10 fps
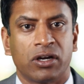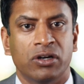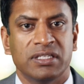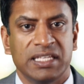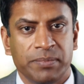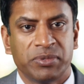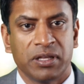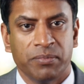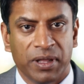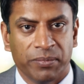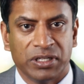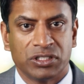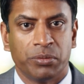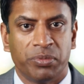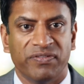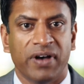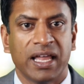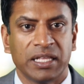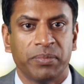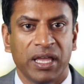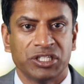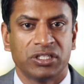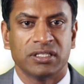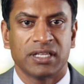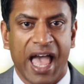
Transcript: our deep commitment to providing patients